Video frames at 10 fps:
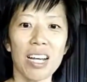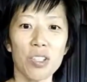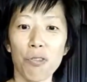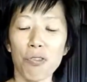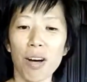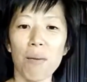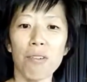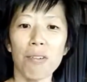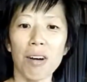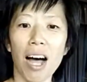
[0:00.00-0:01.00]
So
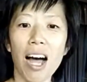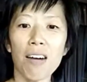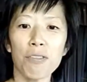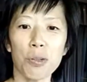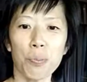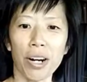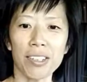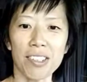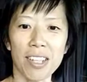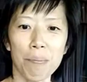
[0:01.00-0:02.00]
after
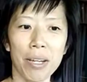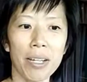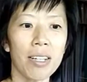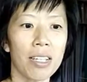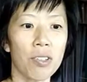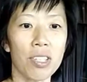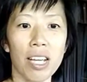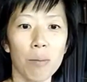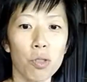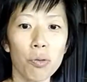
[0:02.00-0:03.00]
practice stepping, you
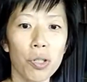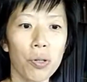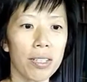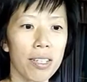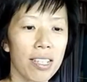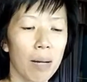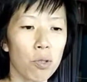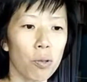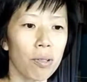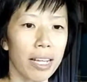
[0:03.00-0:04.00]
see, I'm so new at this. I'm
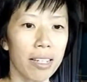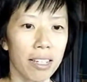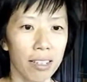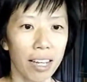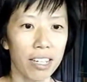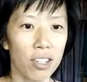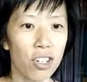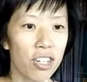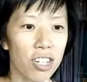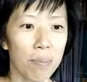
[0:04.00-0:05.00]
so late in like
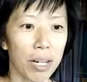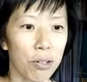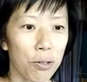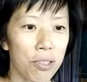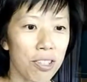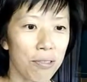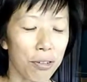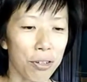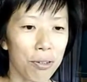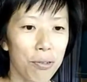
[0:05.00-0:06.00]
changing my notes
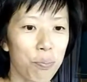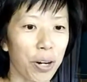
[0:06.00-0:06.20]
for you.